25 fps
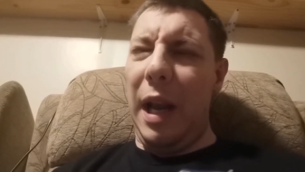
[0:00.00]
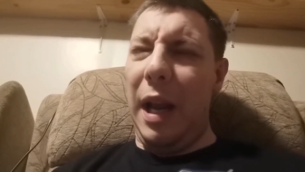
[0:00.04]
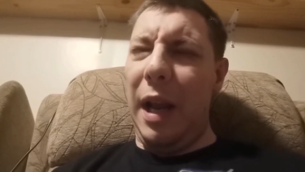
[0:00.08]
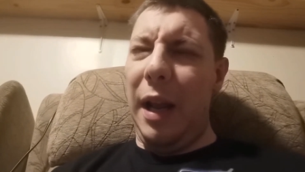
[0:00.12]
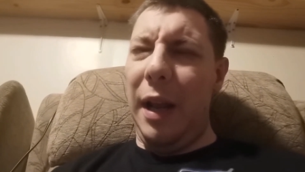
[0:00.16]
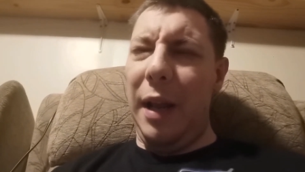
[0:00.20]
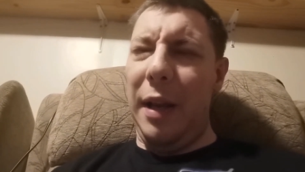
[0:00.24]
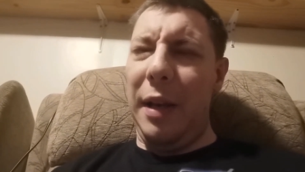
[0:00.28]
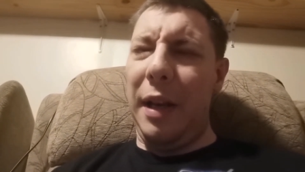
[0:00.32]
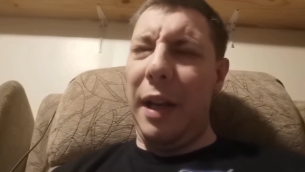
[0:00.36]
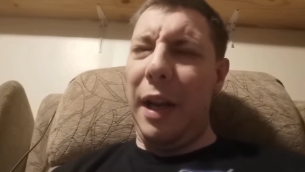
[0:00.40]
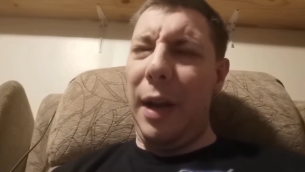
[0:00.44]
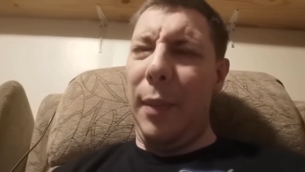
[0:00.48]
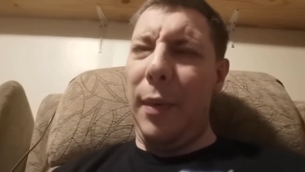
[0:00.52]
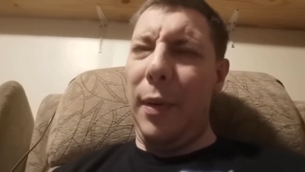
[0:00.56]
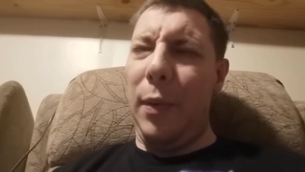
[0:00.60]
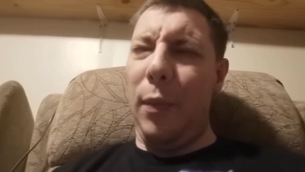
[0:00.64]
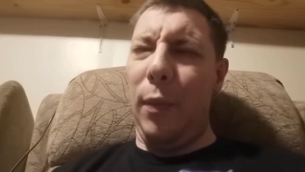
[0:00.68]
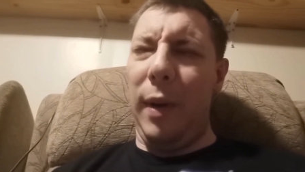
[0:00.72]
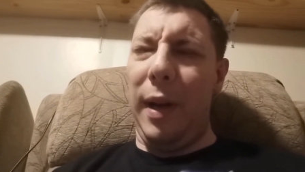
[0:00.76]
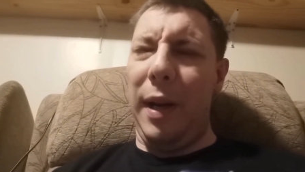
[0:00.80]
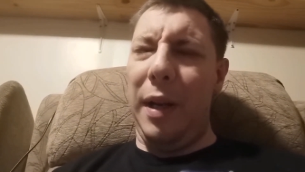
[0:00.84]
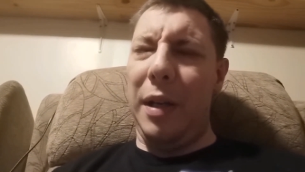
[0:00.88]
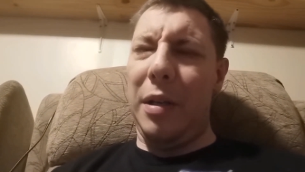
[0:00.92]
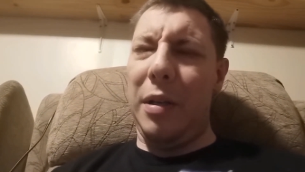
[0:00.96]
Uh, in the
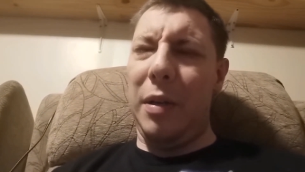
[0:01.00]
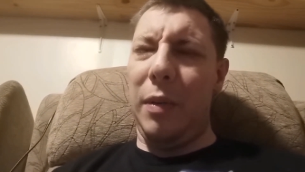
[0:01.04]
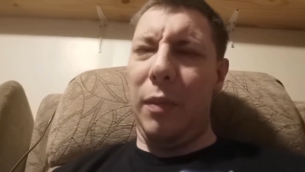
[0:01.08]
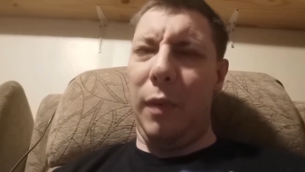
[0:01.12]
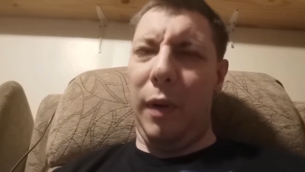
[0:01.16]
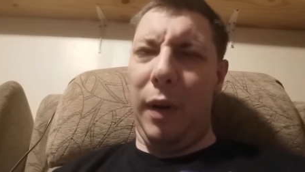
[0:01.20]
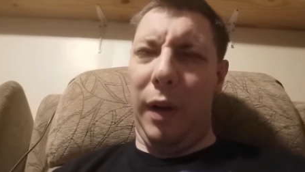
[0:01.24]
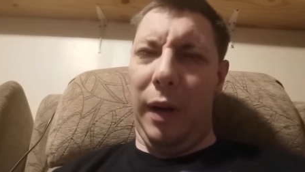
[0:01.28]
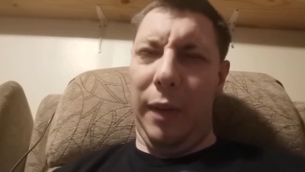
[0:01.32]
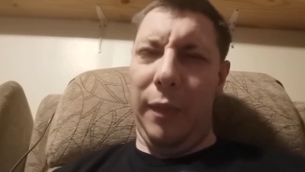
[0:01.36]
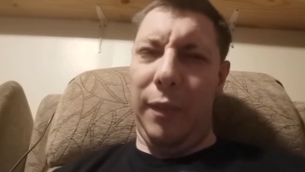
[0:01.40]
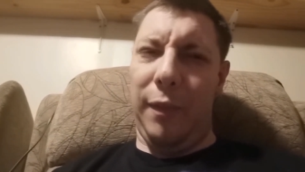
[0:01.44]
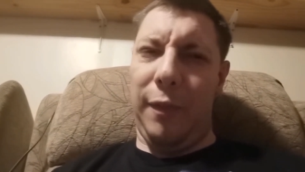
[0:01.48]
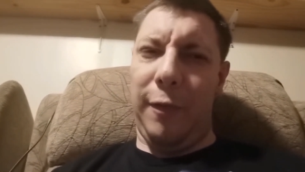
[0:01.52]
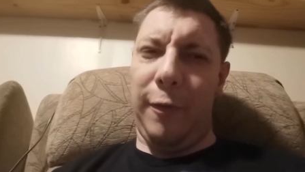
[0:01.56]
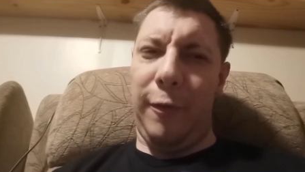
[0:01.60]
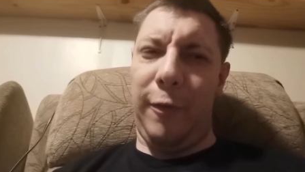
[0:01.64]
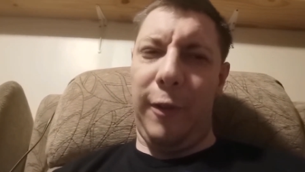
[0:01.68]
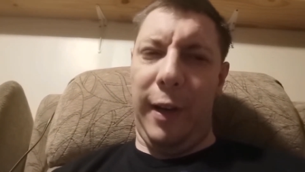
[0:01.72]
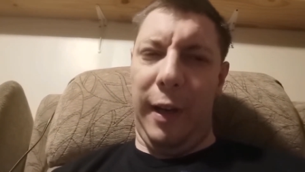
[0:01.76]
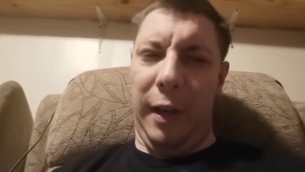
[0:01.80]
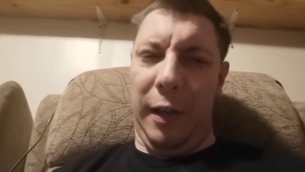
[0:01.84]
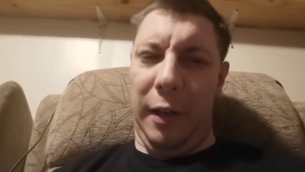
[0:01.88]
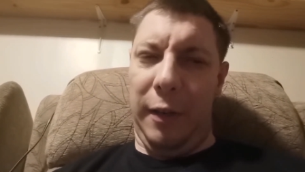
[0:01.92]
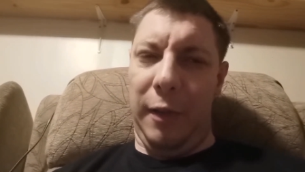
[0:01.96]
coming weeks, when I've
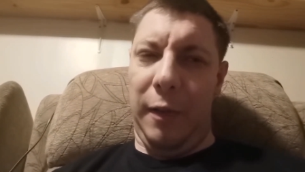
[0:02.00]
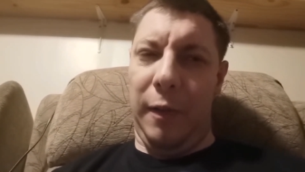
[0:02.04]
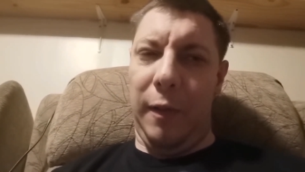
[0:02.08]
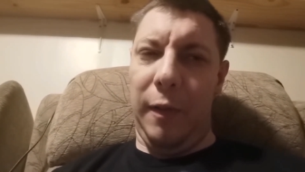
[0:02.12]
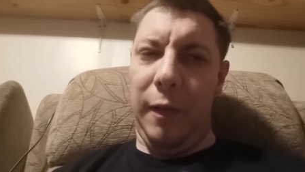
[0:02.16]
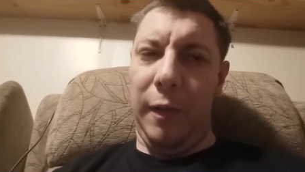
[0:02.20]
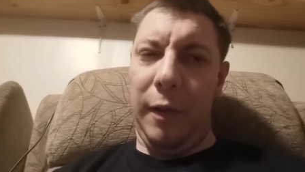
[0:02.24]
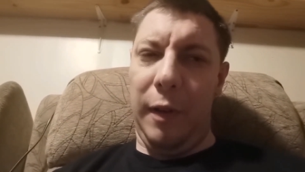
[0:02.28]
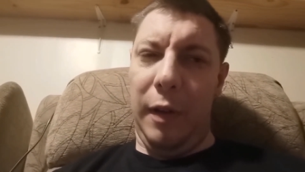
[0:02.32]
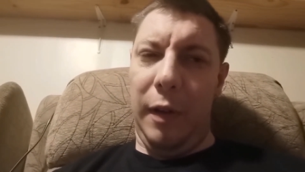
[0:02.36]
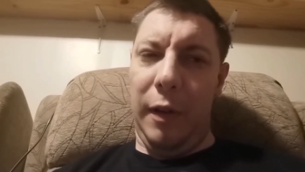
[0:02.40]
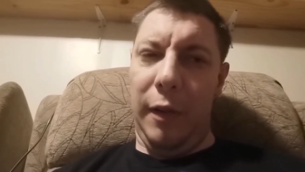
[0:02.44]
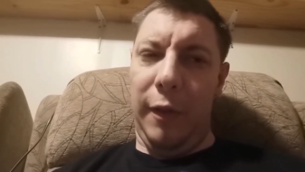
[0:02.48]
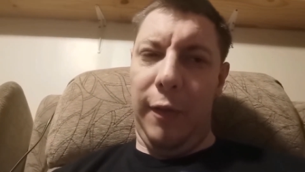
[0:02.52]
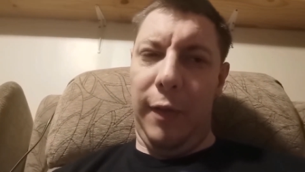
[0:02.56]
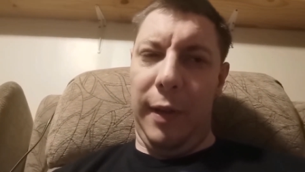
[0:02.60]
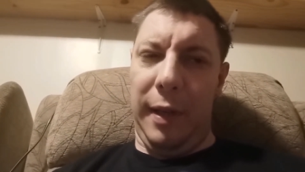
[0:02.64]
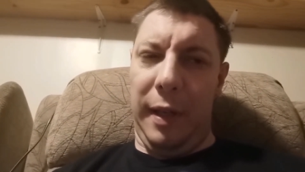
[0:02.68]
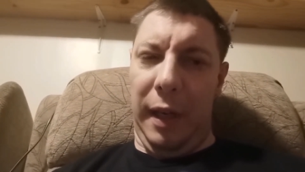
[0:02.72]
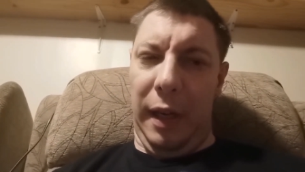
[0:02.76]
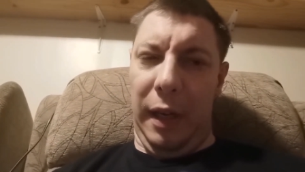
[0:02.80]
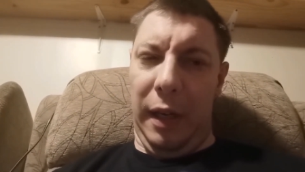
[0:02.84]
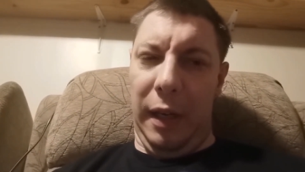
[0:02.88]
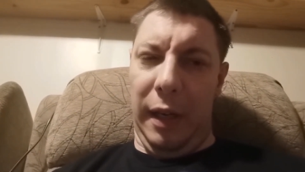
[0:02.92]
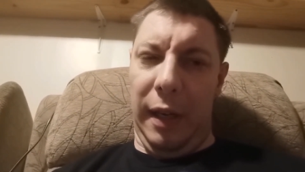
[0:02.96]
finished
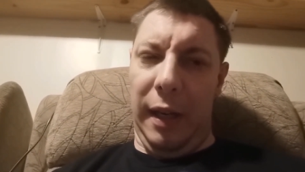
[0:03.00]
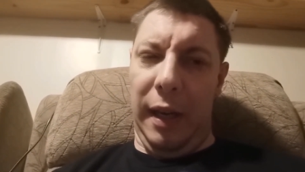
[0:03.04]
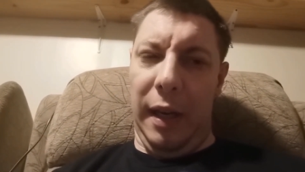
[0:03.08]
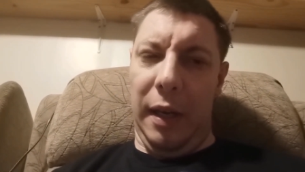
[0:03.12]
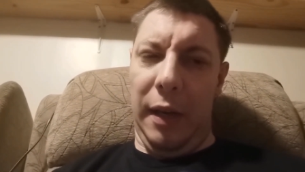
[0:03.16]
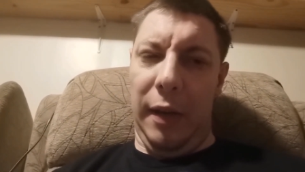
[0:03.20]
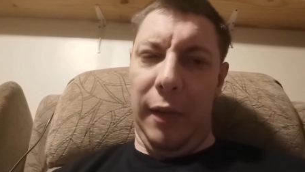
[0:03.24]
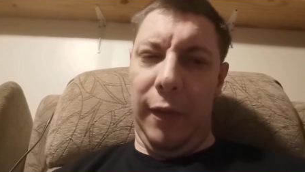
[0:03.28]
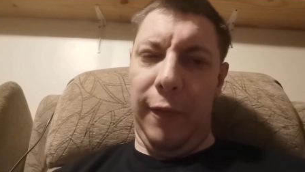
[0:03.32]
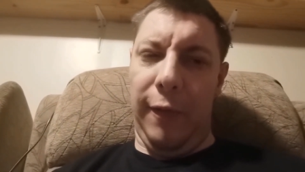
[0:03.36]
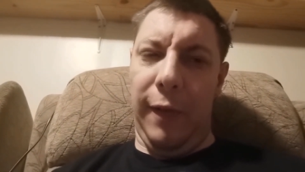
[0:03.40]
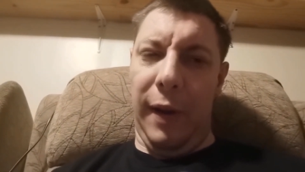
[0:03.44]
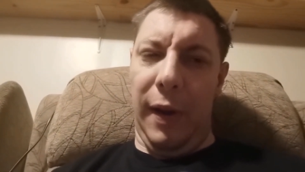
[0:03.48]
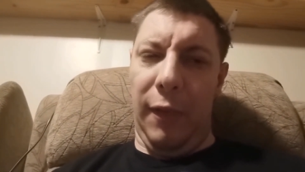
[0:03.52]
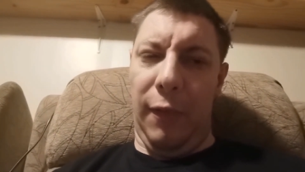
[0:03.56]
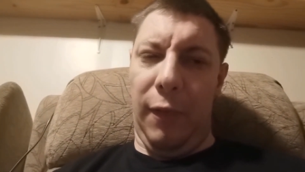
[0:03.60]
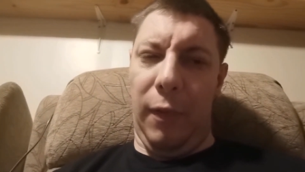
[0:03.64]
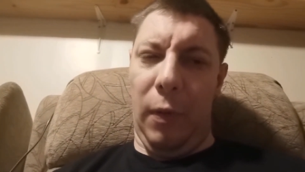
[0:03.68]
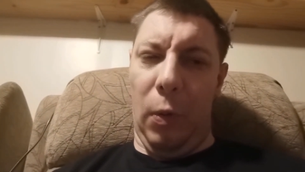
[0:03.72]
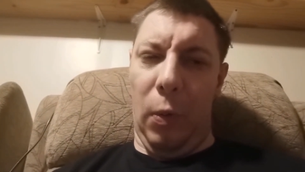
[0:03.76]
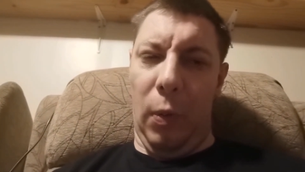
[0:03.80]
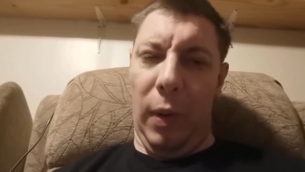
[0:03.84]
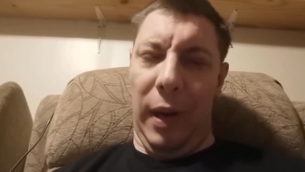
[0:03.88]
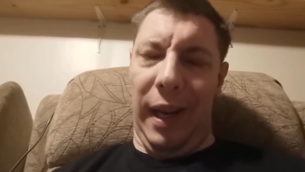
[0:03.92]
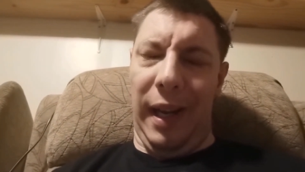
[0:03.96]
fitting, because I tend to fit
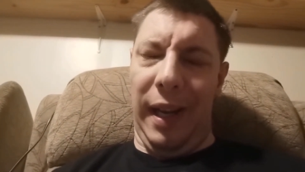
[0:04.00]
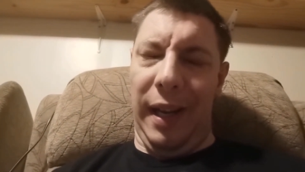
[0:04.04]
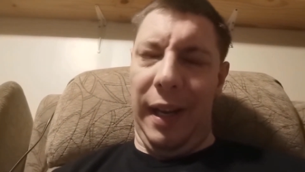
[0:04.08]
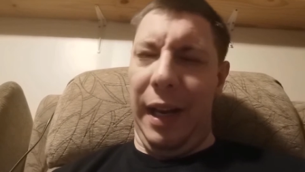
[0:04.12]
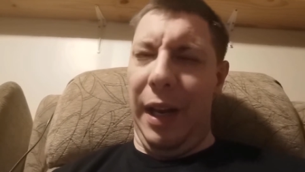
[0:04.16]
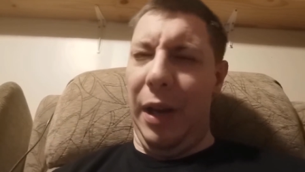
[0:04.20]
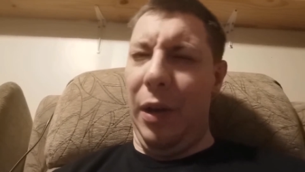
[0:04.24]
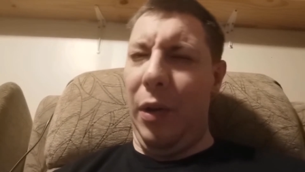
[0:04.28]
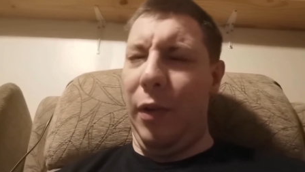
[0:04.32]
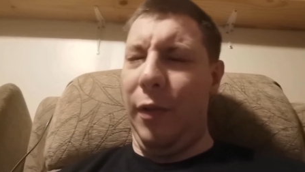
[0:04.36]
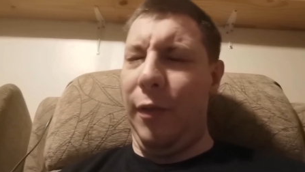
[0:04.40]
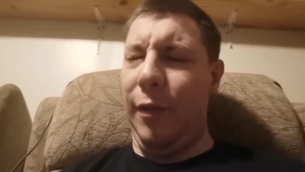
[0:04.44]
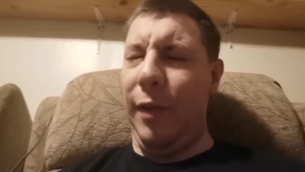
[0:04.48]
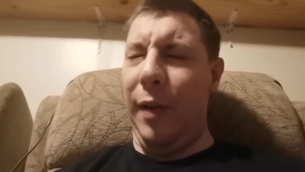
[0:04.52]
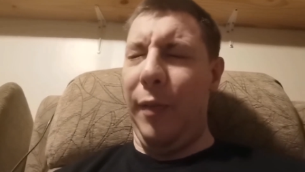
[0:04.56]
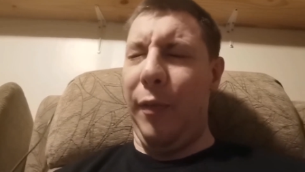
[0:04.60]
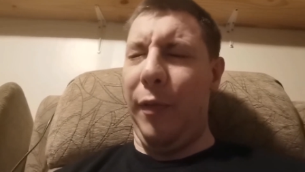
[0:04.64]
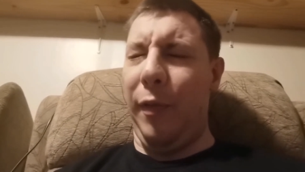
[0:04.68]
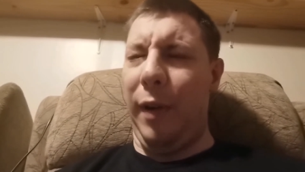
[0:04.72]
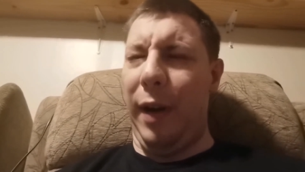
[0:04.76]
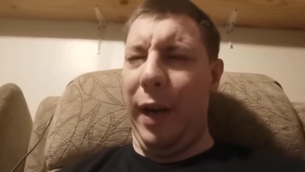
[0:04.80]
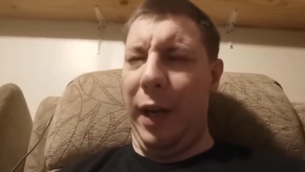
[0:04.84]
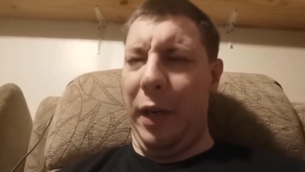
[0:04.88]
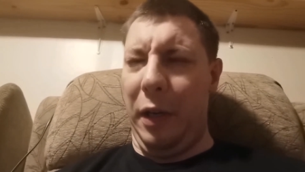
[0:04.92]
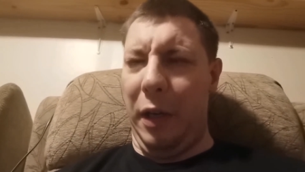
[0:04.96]
for a week and then not fit
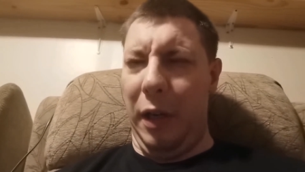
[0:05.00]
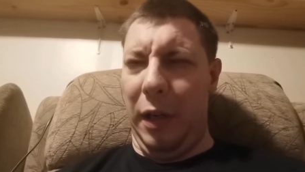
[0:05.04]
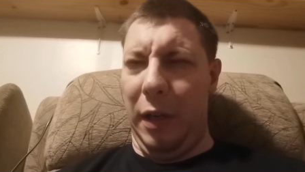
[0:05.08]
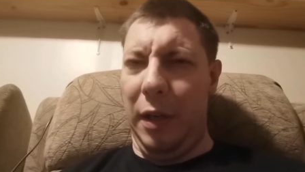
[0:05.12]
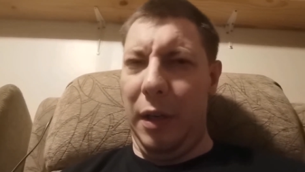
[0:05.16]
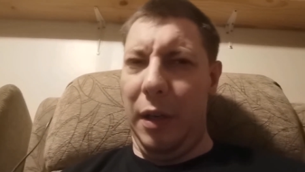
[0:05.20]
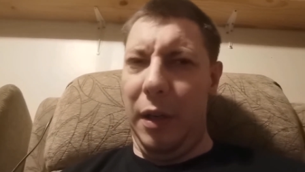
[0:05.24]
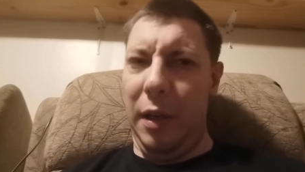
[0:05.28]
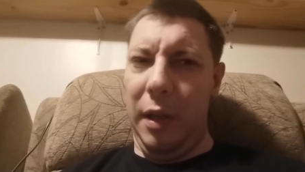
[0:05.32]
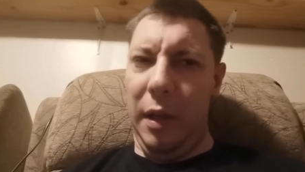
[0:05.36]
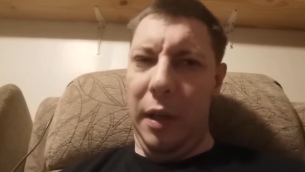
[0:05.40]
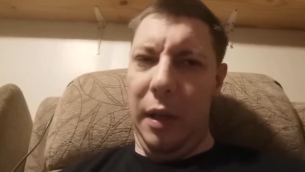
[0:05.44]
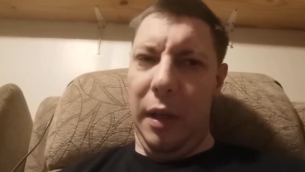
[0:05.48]
for ages,